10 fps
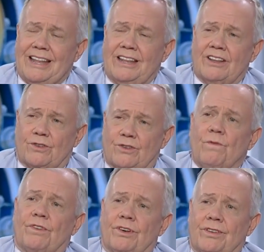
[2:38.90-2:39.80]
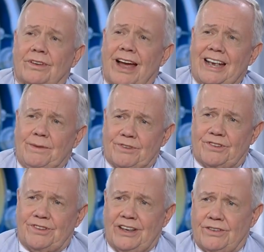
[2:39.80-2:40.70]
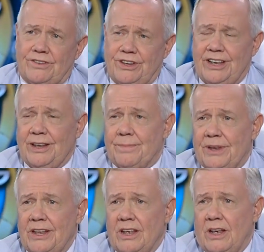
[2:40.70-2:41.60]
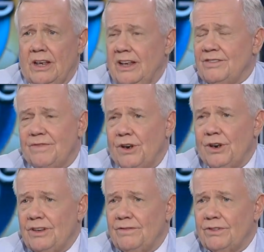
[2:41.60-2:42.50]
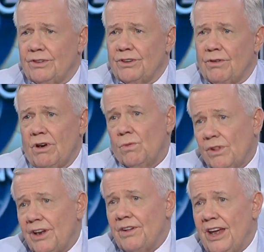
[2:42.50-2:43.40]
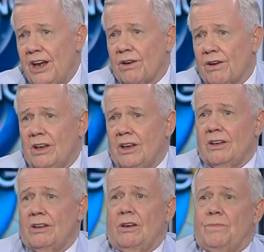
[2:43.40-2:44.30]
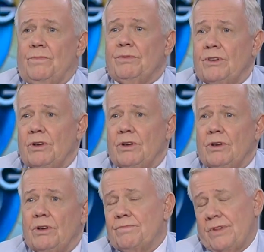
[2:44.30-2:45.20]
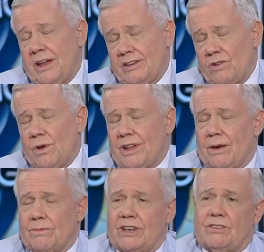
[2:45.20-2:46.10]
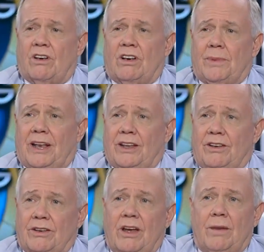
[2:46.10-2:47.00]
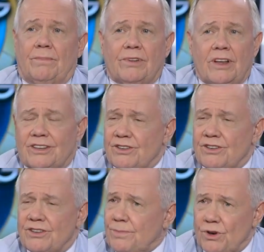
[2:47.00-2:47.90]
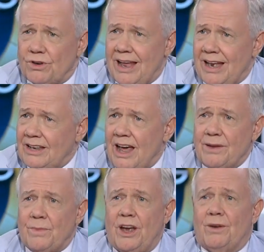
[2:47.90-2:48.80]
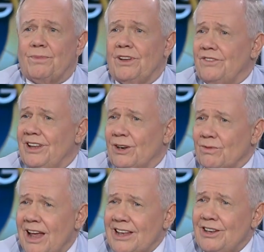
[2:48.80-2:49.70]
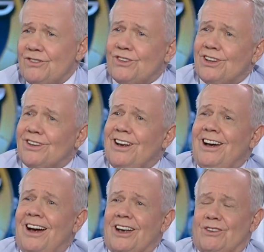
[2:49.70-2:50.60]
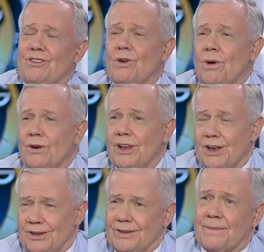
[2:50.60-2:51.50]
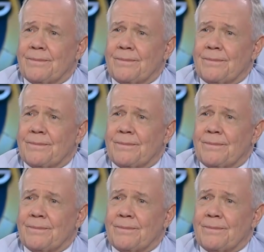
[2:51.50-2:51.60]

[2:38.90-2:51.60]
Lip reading: debt gets over 90% to GDP, it's very difficult to grow. Well, they're there. You know, people don't they ignore that when they talk about India. Plus, it's a bureaucratic nightmare. Plus, they don't like each other. I could go on and on.